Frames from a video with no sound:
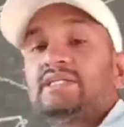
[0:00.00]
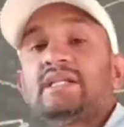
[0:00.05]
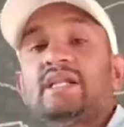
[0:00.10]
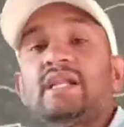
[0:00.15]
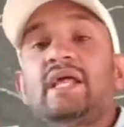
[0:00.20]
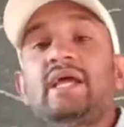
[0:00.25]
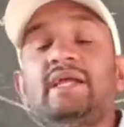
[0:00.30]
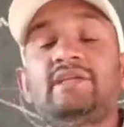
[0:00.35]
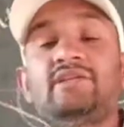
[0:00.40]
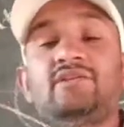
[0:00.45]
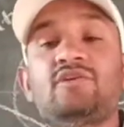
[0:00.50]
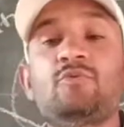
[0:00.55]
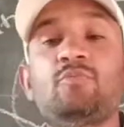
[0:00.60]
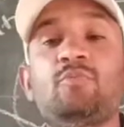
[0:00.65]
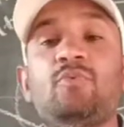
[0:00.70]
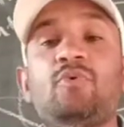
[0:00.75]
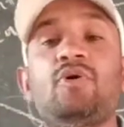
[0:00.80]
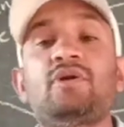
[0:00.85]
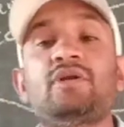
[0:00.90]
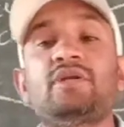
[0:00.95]
lighter
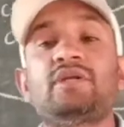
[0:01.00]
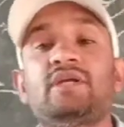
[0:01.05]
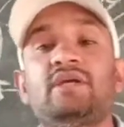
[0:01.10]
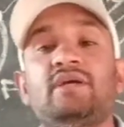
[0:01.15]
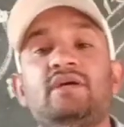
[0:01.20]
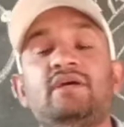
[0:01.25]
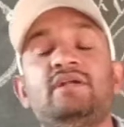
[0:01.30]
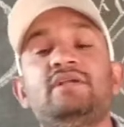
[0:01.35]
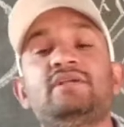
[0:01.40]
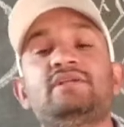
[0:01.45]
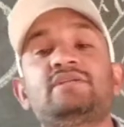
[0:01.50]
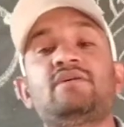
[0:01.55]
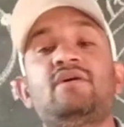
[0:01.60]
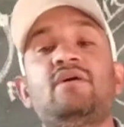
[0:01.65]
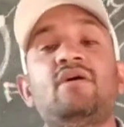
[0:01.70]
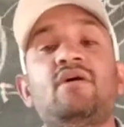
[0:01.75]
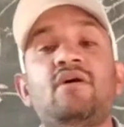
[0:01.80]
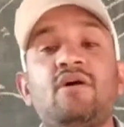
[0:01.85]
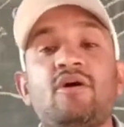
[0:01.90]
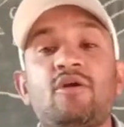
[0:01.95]
particles
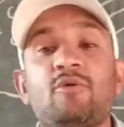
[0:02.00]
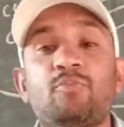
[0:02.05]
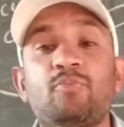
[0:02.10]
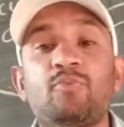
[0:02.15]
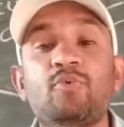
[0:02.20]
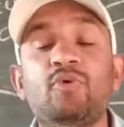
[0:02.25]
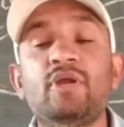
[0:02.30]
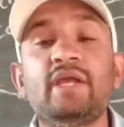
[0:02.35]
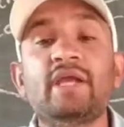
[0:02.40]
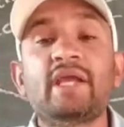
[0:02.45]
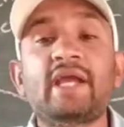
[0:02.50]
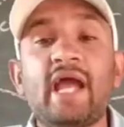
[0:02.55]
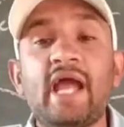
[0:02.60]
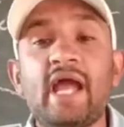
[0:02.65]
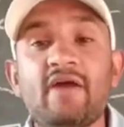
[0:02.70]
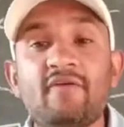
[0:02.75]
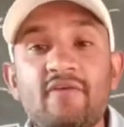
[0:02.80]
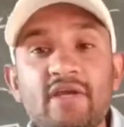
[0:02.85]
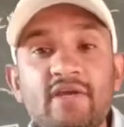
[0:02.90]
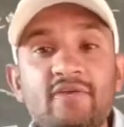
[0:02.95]
are pulling
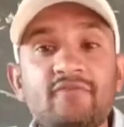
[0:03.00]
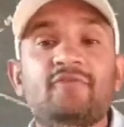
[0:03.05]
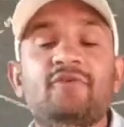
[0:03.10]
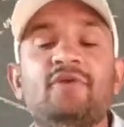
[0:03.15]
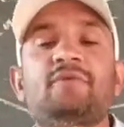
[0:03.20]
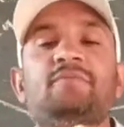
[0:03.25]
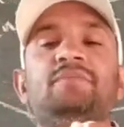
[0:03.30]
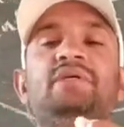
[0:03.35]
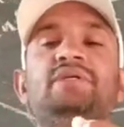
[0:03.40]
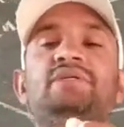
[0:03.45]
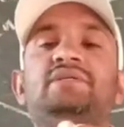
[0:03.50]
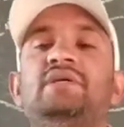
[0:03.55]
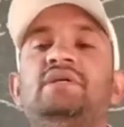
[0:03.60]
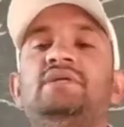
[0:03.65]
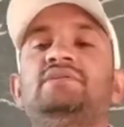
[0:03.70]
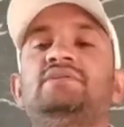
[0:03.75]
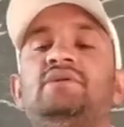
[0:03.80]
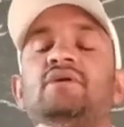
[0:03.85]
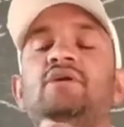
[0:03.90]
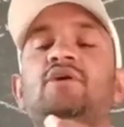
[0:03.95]
away from the
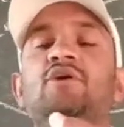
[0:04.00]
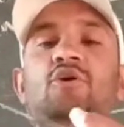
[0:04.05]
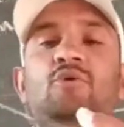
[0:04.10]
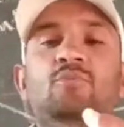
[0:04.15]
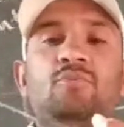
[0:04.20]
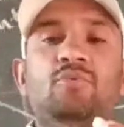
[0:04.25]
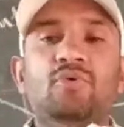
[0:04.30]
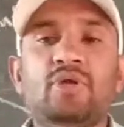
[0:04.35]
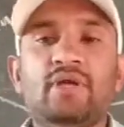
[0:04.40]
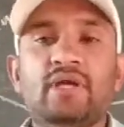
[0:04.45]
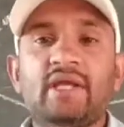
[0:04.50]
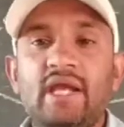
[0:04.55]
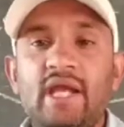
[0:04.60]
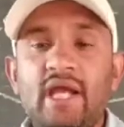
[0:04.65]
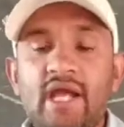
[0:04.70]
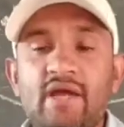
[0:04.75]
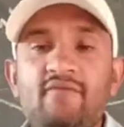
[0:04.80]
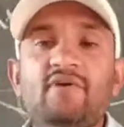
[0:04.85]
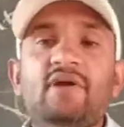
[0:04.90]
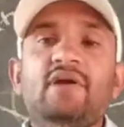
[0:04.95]
center.
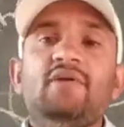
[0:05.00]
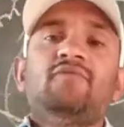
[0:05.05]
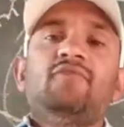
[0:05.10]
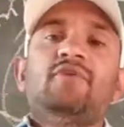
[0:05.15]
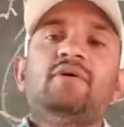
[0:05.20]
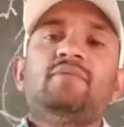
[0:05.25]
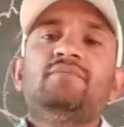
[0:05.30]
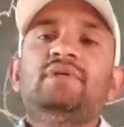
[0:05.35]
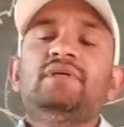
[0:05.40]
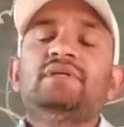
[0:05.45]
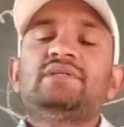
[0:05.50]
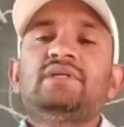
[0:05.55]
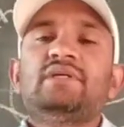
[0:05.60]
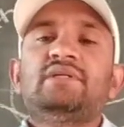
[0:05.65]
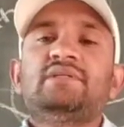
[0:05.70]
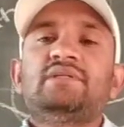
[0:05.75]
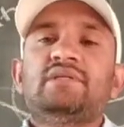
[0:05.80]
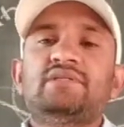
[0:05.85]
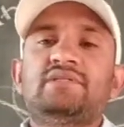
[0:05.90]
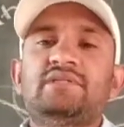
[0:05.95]
Pulling away from the
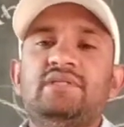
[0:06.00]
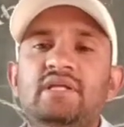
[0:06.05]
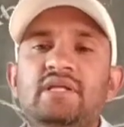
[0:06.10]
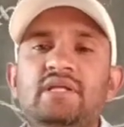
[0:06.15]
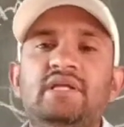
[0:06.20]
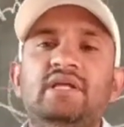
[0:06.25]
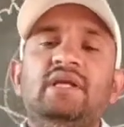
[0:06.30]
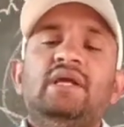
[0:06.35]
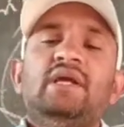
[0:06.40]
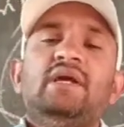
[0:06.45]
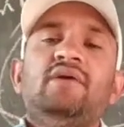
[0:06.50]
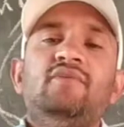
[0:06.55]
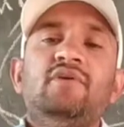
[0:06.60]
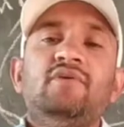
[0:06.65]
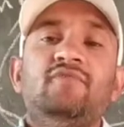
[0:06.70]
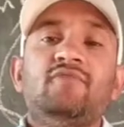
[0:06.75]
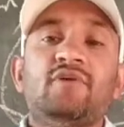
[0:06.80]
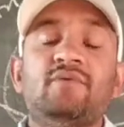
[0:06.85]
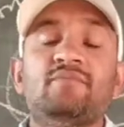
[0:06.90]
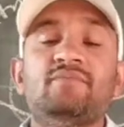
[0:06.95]
center, sending
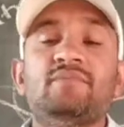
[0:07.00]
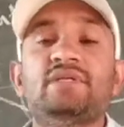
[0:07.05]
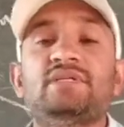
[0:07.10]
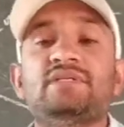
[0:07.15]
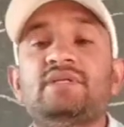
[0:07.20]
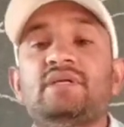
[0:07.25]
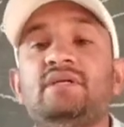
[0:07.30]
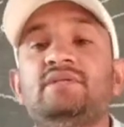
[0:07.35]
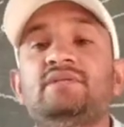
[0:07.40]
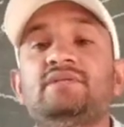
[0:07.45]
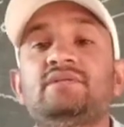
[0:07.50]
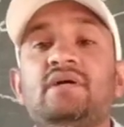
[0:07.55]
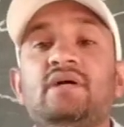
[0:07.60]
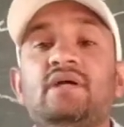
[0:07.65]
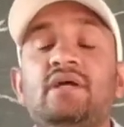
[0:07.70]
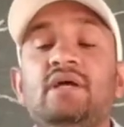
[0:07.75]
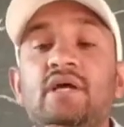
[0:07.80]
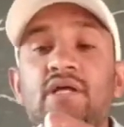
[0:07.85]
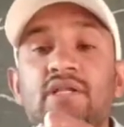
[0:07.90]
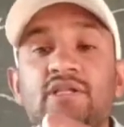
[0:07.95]
away from the
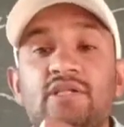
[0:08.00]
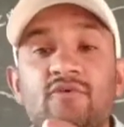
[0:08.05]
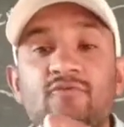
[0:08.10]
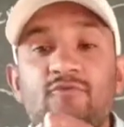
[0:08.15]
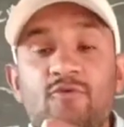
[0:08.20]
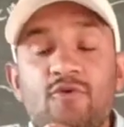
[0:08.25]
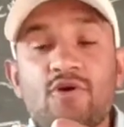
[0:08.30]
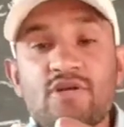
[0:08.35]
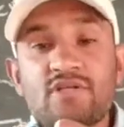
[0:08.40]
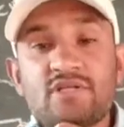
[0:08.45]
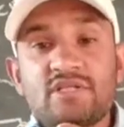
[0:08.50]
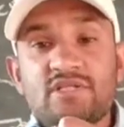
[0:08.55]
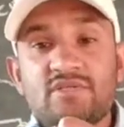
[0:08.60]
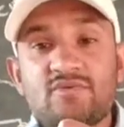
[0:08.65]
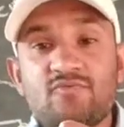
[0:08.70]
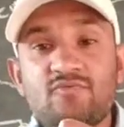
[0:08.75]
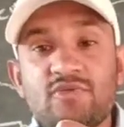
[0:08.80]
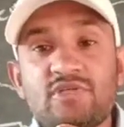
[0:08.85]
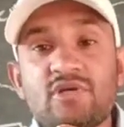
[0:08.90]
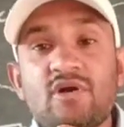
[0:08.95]
center. The
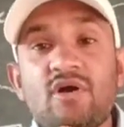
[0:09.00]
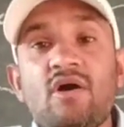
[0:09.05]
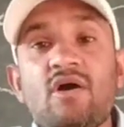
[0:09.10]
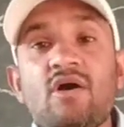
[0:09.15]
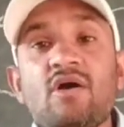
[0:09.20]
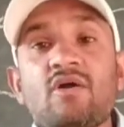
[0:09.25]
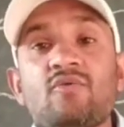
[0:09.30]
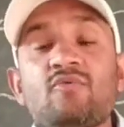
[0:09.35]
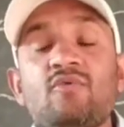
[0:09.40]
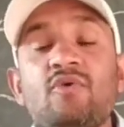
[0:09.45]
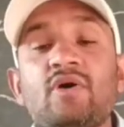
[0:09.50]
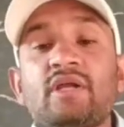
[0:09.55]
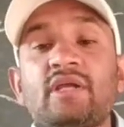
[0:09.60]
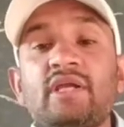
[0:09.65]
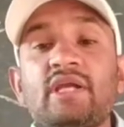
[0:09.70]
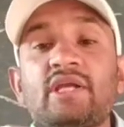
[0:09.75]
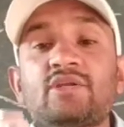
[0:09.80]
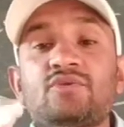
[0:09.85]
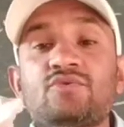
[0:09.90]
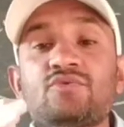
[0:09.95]
forces which are
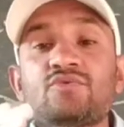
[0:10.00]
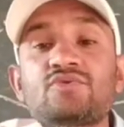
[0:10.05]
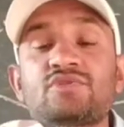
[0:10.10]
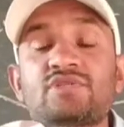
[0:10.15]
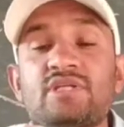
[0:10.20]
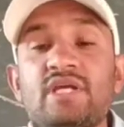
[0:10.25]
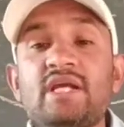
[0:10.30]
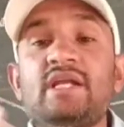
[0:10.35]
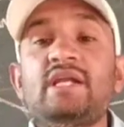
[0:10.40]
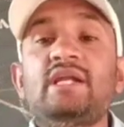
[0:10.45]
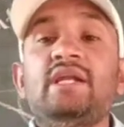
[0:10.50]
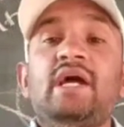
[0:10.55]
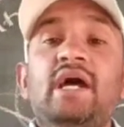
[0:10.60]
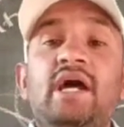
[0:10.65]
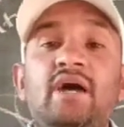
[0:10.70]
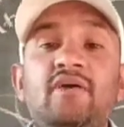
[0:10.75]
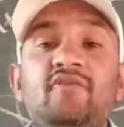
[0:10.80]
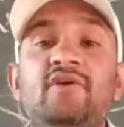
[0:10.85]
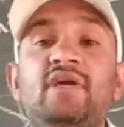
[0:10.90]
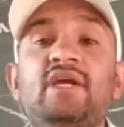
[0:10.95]
working to send
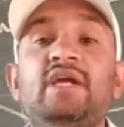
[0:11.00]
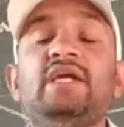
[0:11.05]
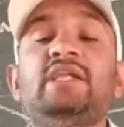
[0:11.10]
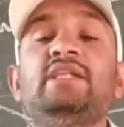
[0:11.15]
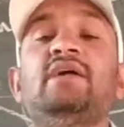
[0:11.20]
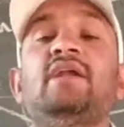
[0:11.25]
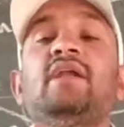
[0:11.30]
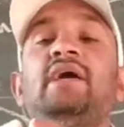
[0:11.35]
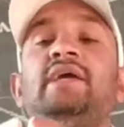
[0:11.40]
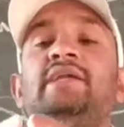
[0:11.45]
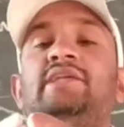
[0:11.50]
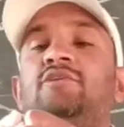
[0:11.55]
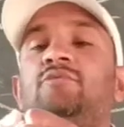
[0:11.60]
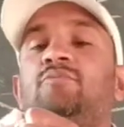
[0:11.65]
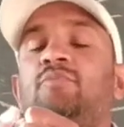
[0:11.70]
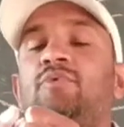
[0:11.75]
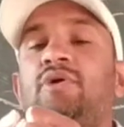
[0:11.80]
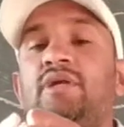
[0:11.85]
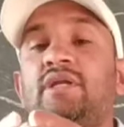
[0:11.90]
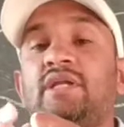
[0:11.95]
away the lighter
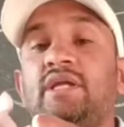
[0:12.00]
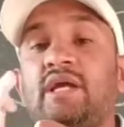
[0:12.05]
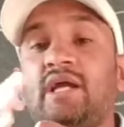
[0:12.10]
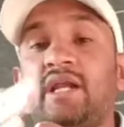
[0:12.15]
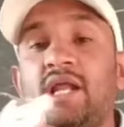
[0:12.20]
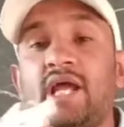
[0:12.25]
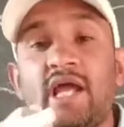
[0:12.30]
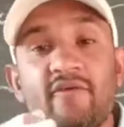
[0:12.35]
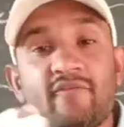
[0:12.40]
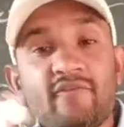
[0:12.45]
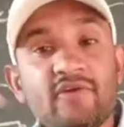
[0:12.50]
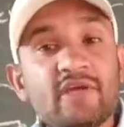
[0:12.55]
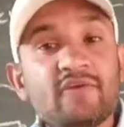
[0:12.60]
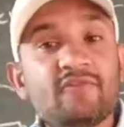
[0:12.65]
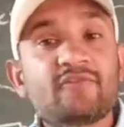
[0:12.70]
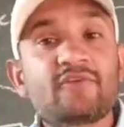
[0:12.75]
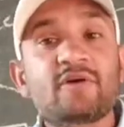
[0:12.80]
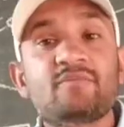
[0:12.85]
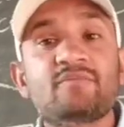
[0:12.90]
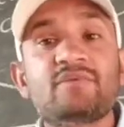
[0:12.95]
particle
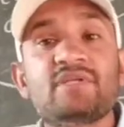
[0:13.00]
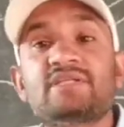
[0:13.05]
away from the